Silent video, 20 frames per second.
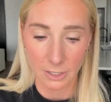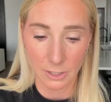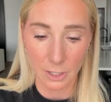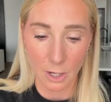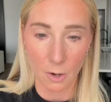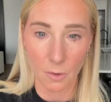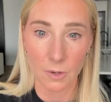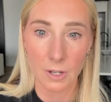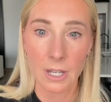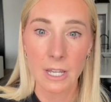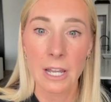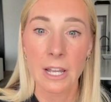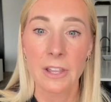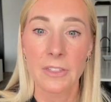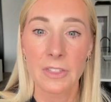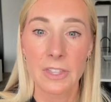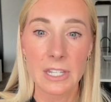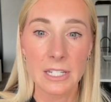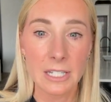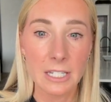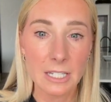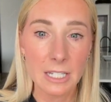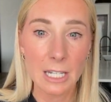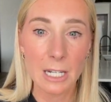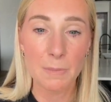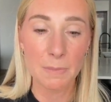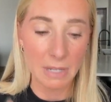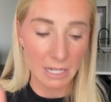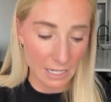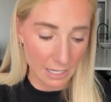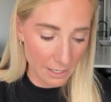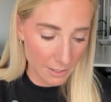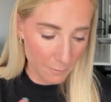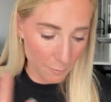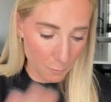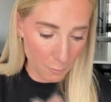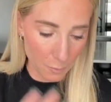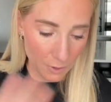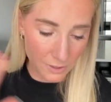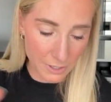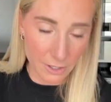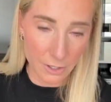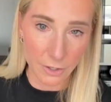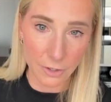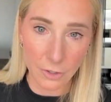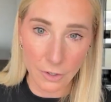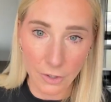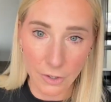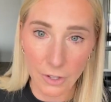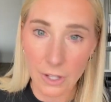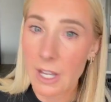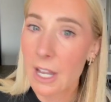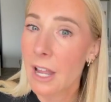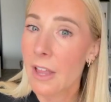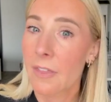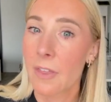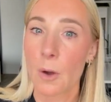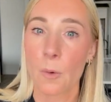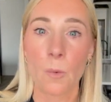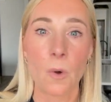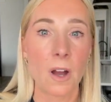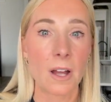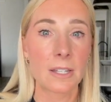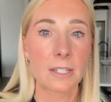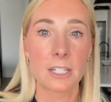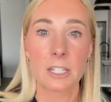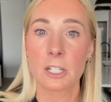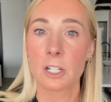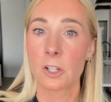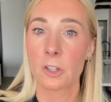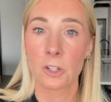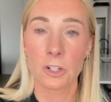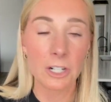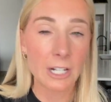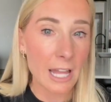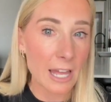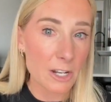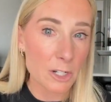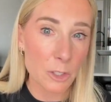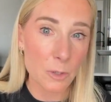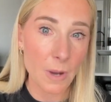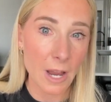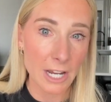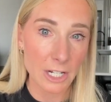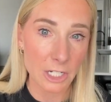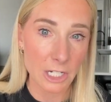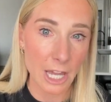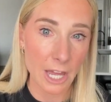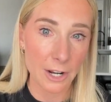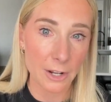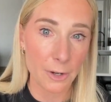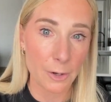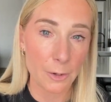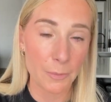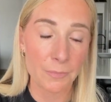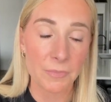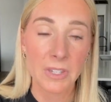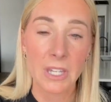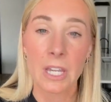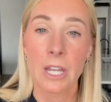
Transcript: So this is gonna be for the girl that wants to learn how to do eyeshadow.